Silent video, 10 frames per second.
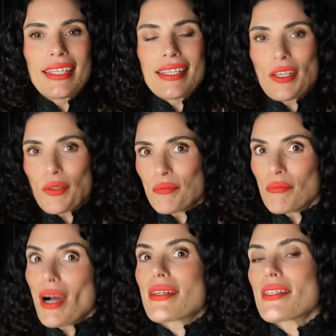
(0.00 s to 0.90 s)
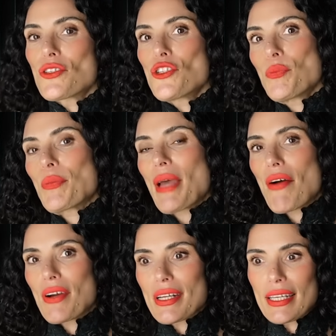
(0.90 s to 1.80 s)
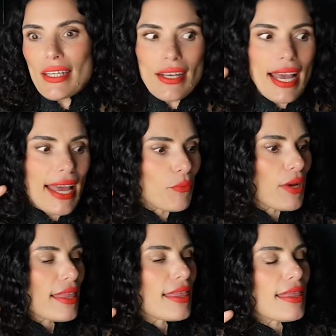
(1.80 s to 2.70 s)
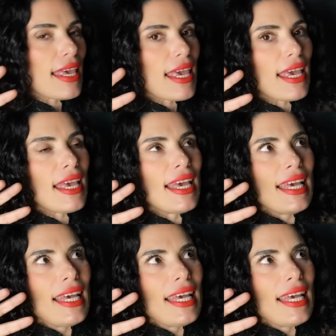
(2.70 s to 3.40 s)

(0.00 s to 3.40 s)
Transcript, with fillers: So Mars is super powered here. And with the